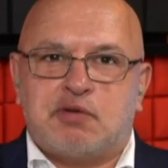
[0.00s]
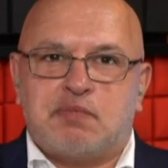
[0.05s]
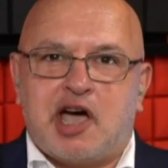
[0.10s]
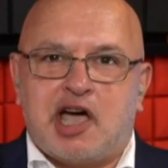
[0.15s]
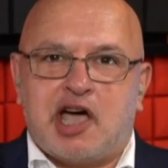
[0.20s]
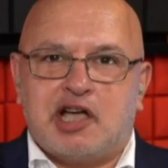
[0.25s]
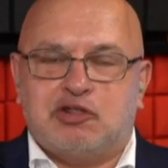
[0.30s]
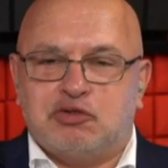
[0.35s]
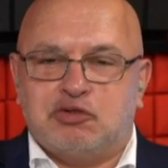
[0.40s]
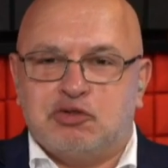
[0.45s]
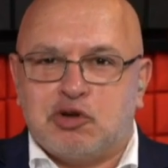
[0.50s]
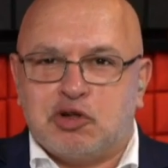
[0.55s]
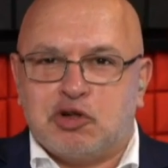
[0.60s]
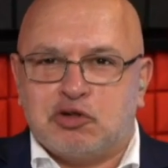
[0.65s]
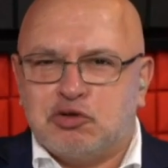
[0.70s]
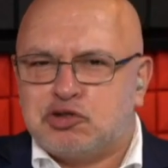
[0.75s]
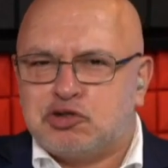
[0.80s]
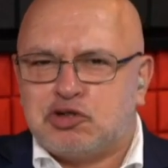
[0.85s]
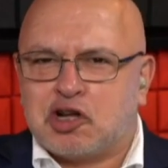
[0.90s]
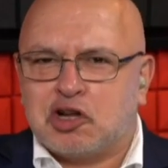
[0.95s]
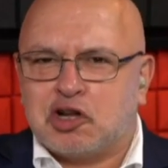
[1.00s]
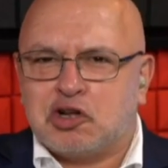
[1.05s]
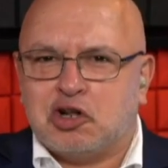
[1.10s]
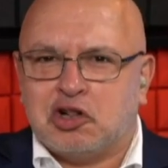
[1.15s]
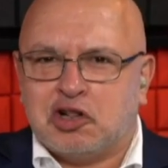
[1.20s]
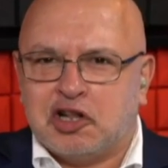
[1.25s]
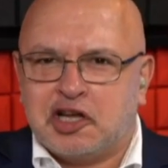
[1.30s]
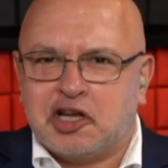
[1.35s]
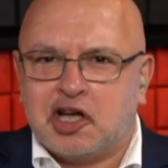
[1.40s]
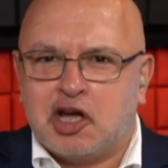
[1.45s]
from a looks like a
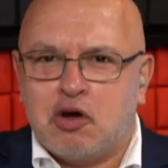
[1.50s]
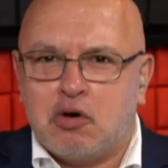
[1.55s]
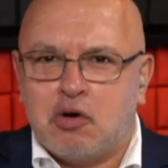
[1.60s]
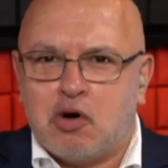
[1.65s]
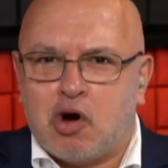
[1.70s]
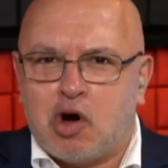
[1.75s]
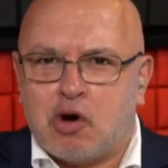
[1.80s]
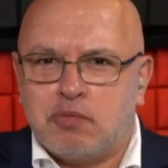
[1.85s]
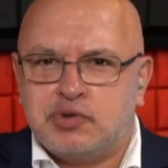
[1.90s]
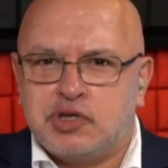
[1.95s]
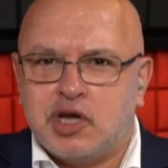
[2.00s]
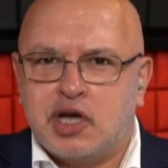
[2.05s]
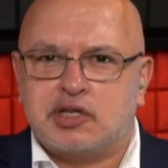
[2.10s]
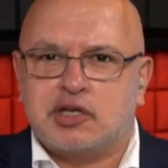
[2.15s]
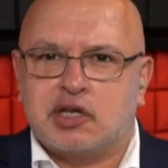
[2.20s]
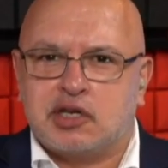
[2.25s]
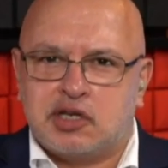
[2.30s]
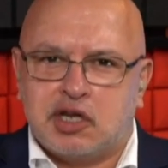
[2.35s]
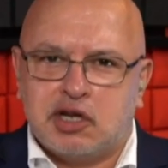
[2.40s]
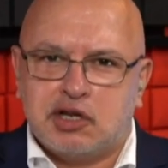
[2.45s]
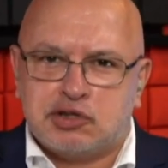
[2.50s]
little Lego object.